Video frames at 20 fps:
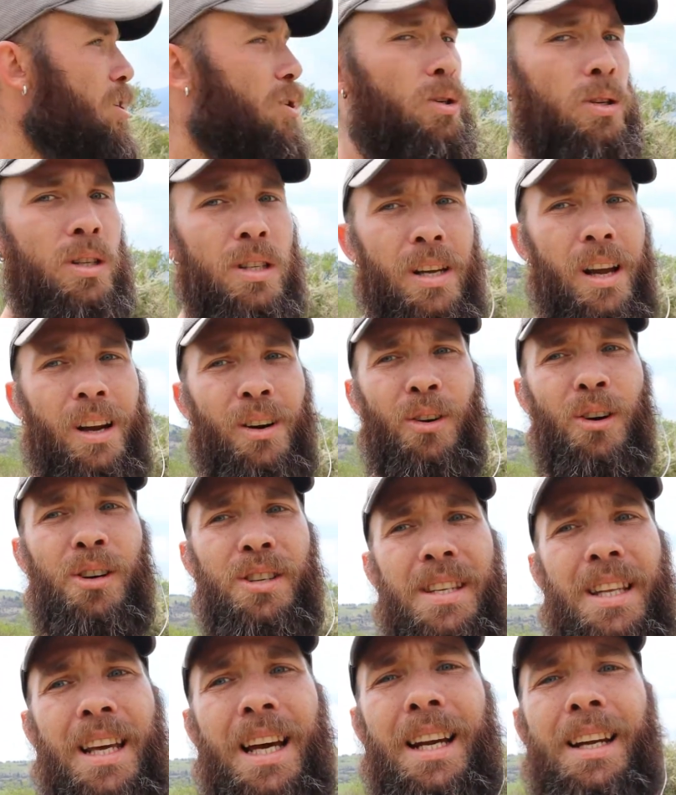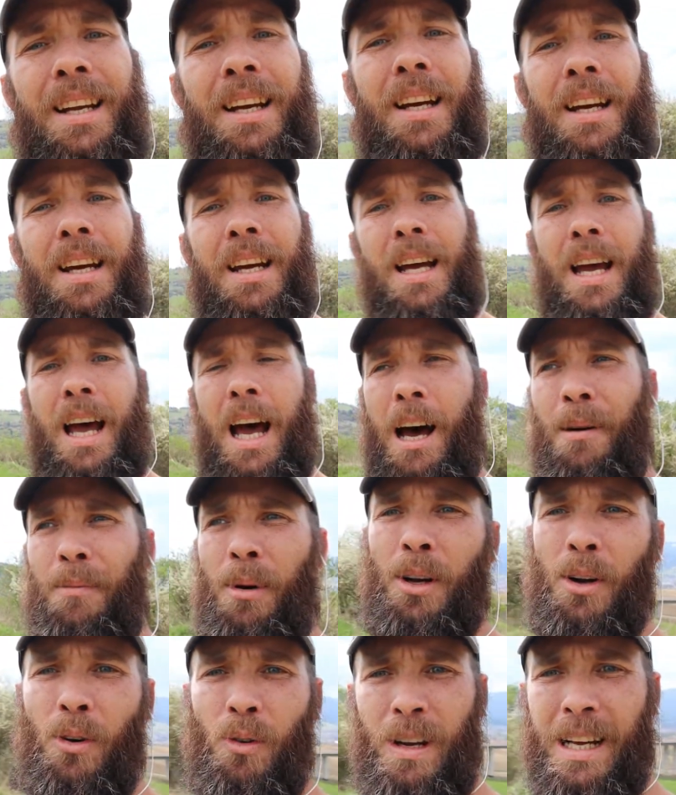as soon as I cross that,
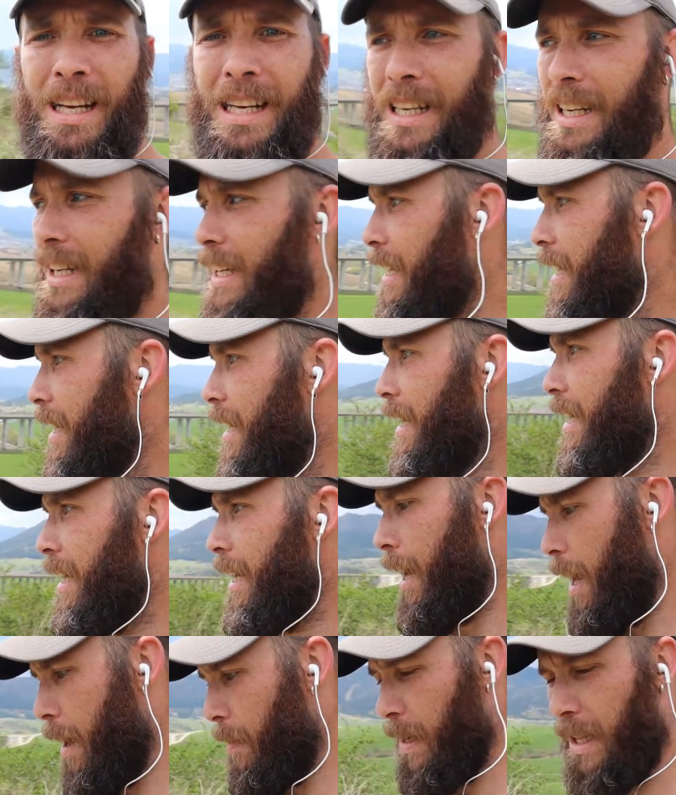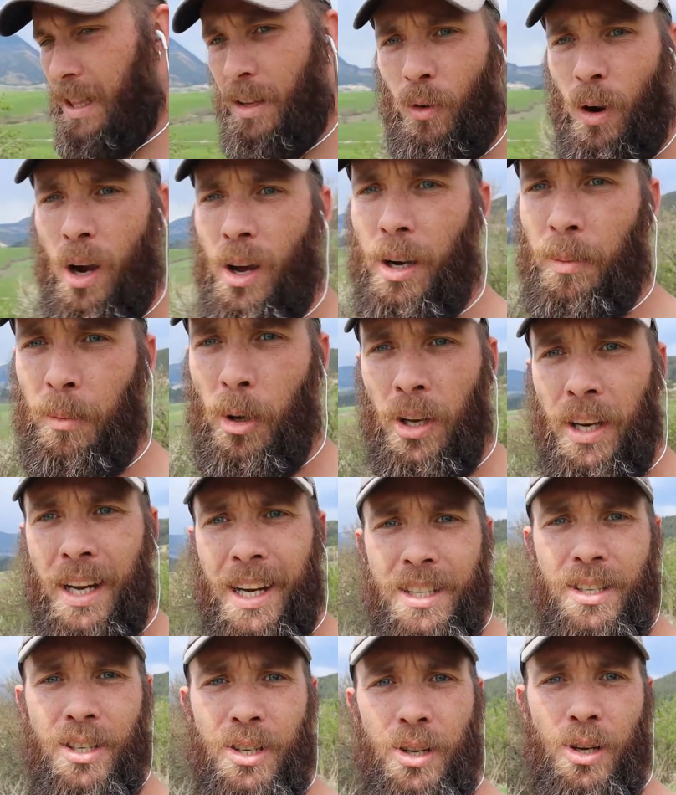I'm on a really, I mean, the road I'm on
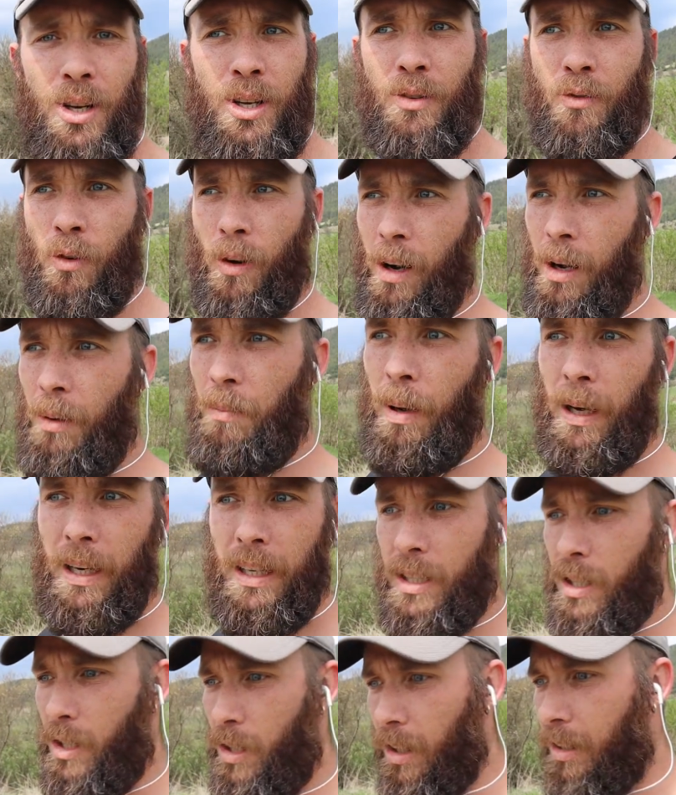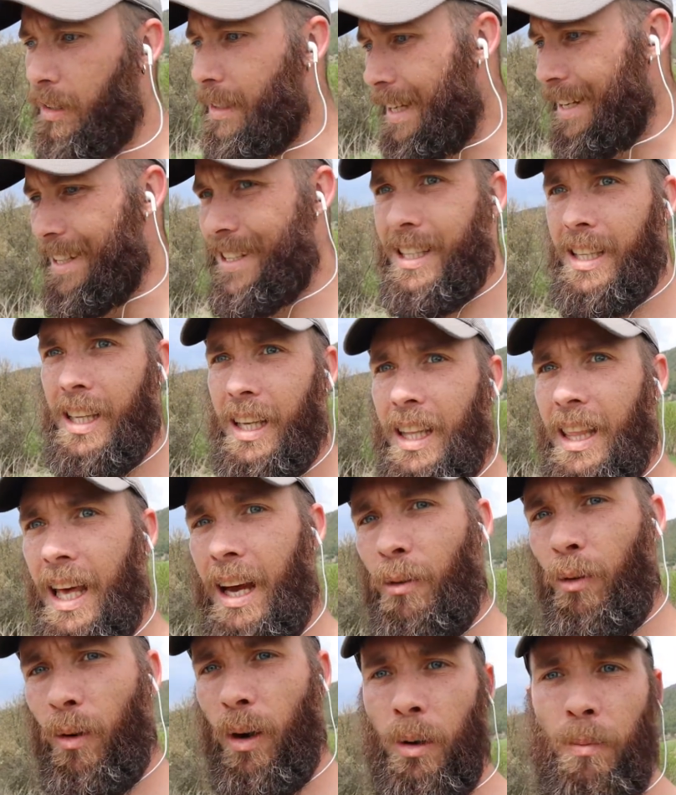now is a dirt road, but it's not dusty.
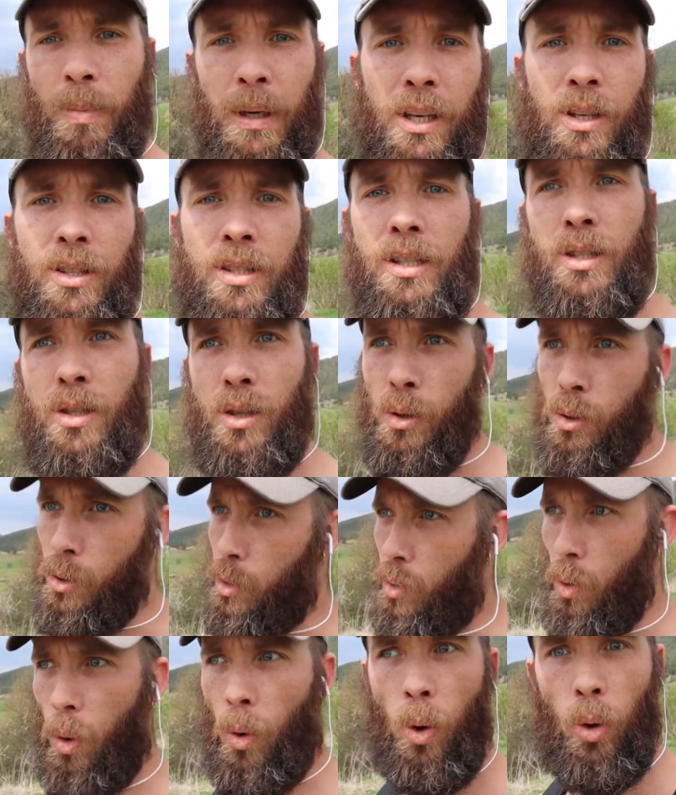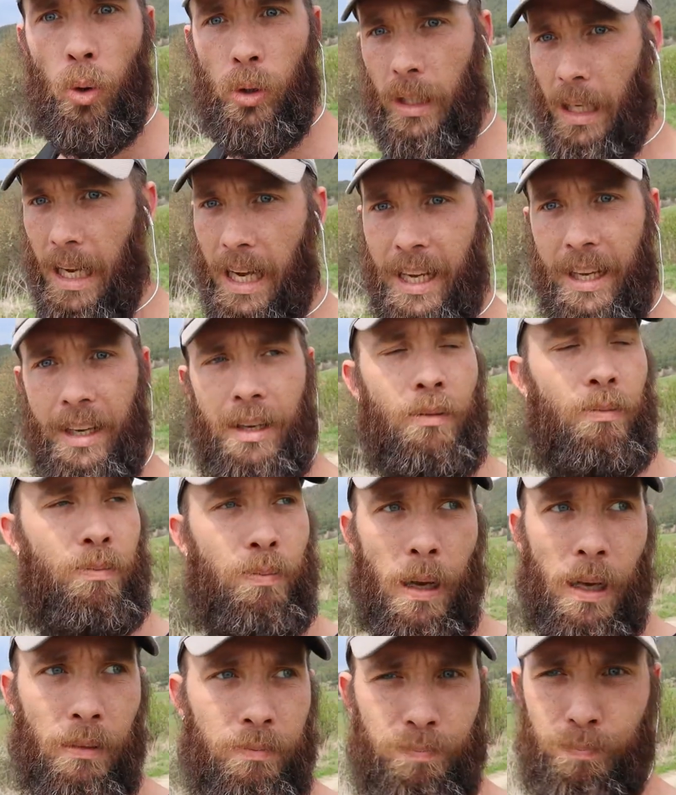That road, because it's used all day and
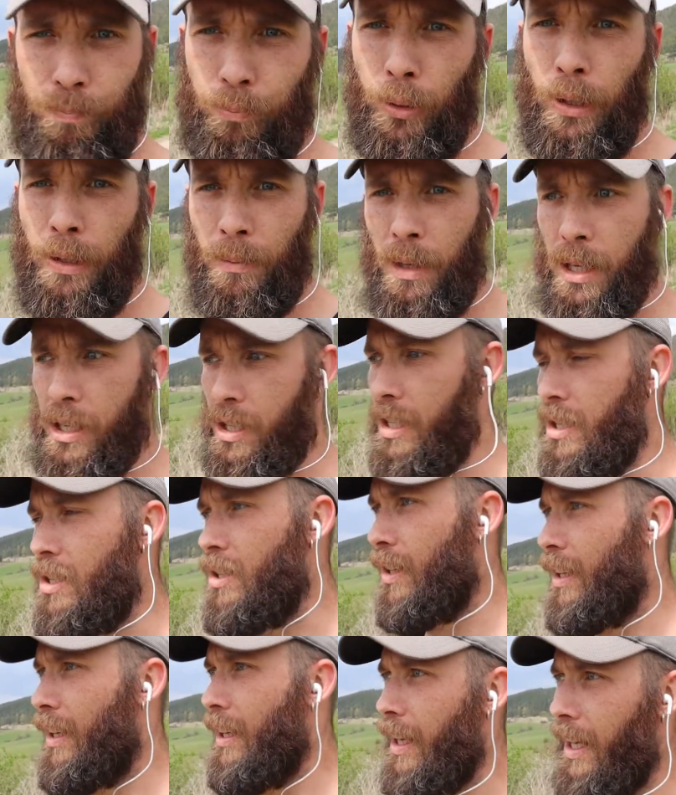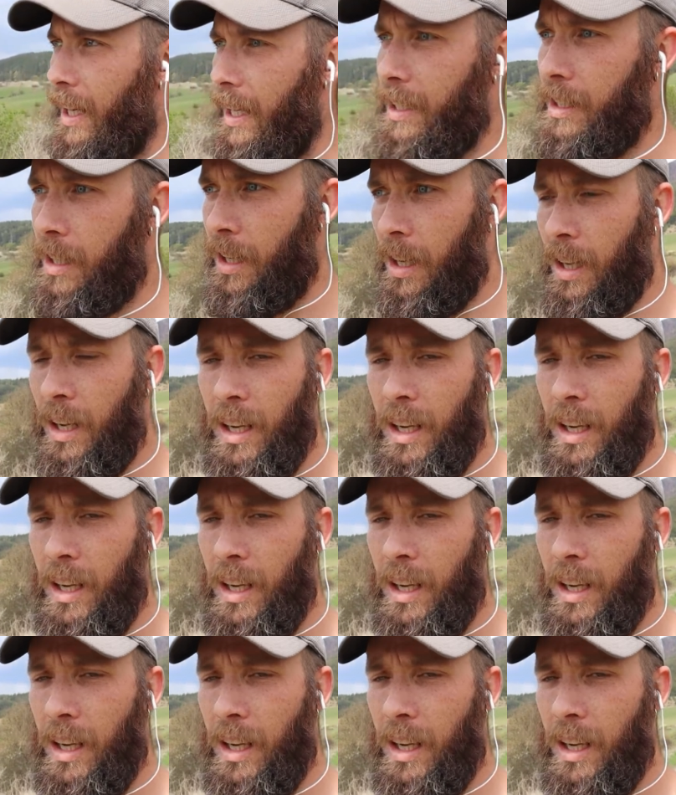uh, pretty much into the night,